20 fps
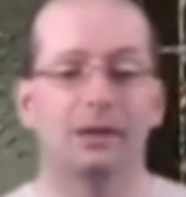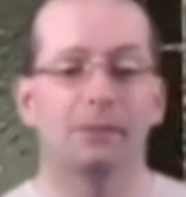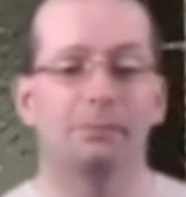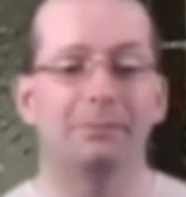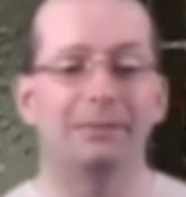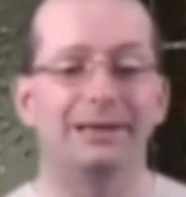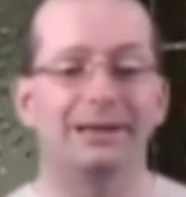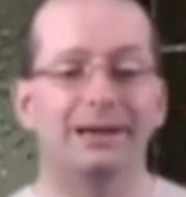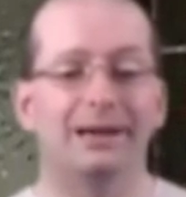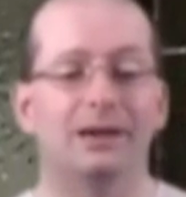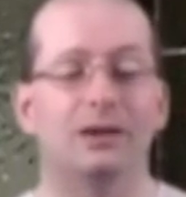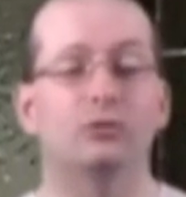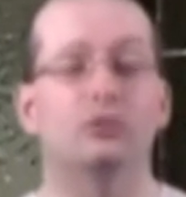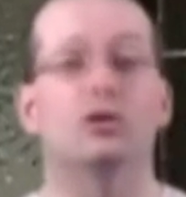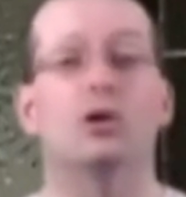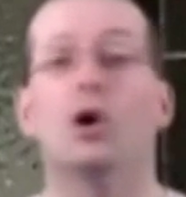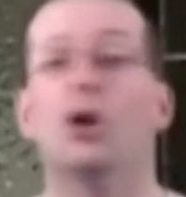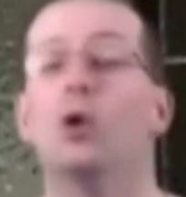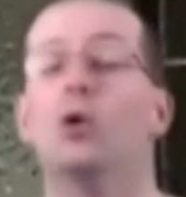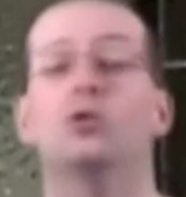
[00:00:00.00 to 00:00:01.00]
because
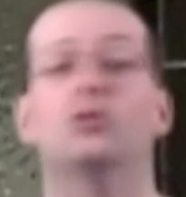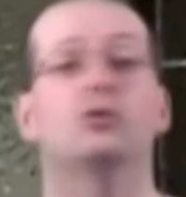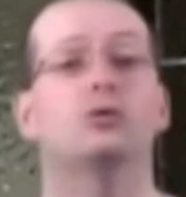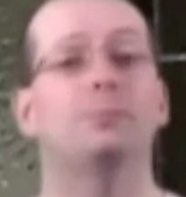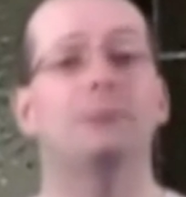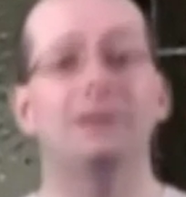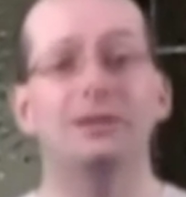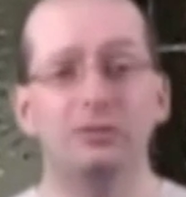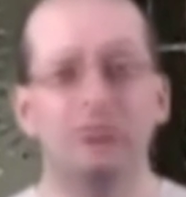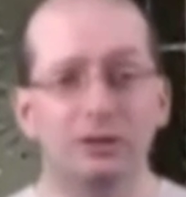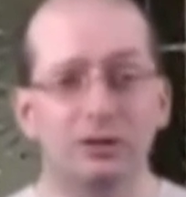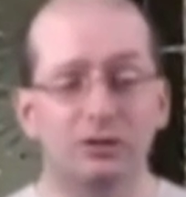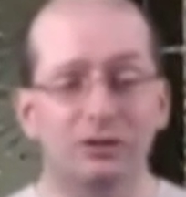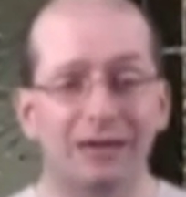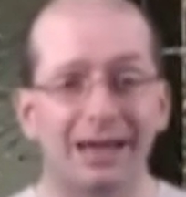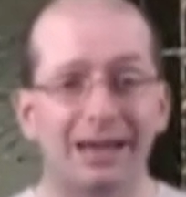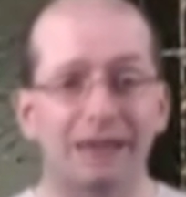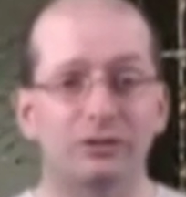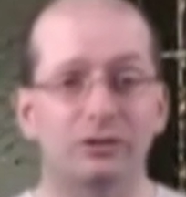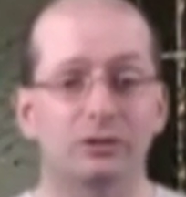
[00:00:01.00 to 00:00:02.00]
the whole species
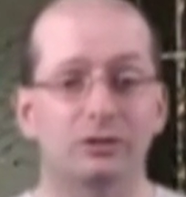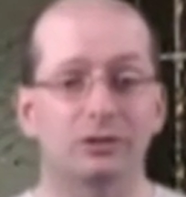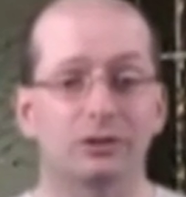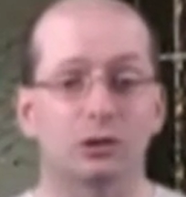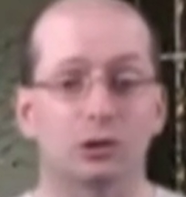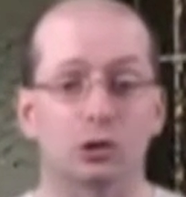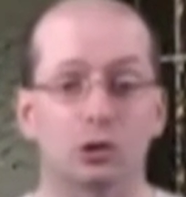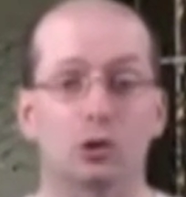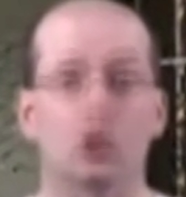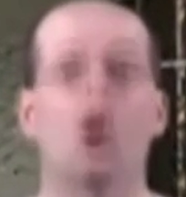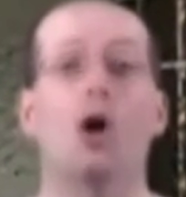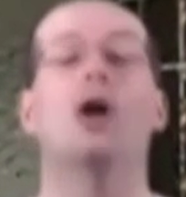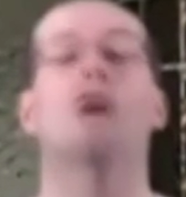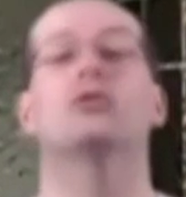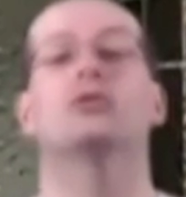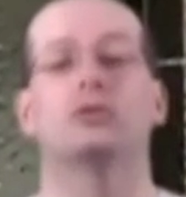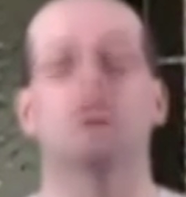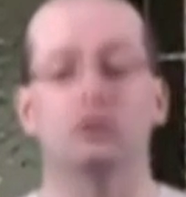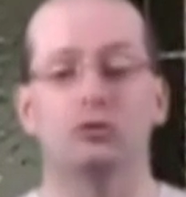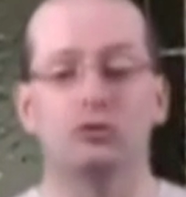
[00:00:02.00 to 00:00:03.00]
hasn't
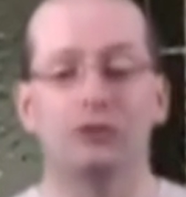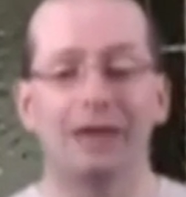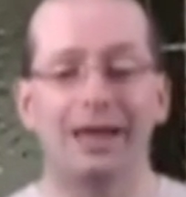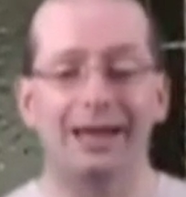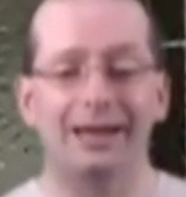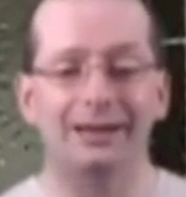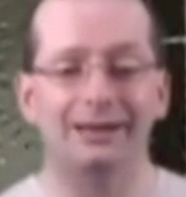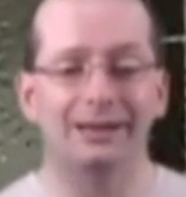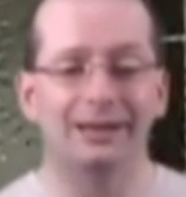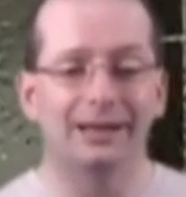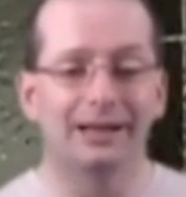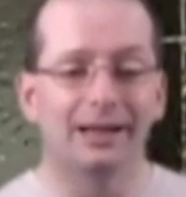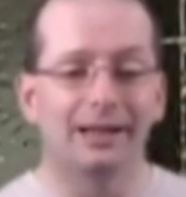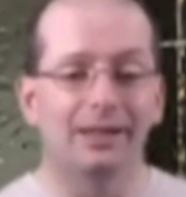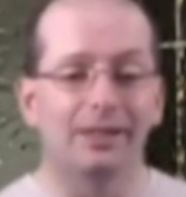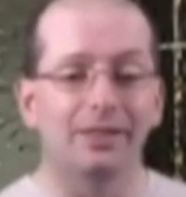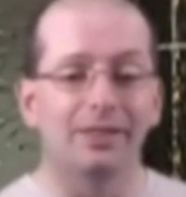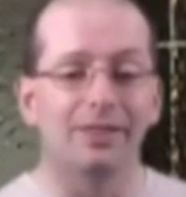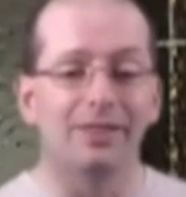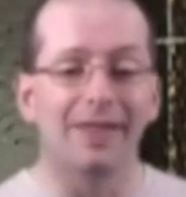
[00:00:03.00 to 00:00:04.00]
lost a set.
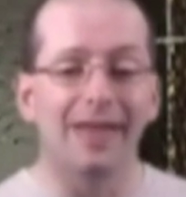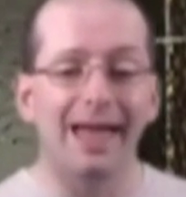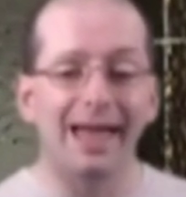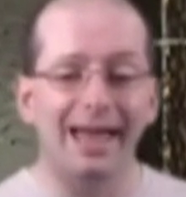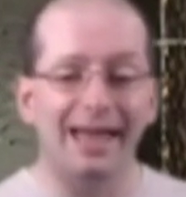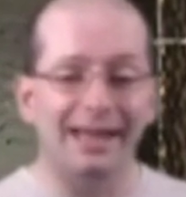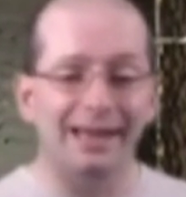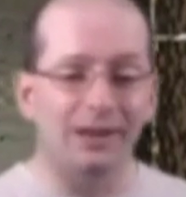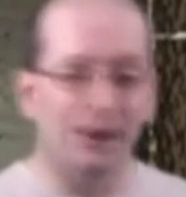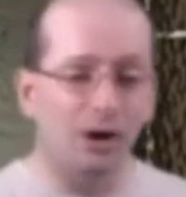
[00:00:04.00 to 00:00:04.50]
They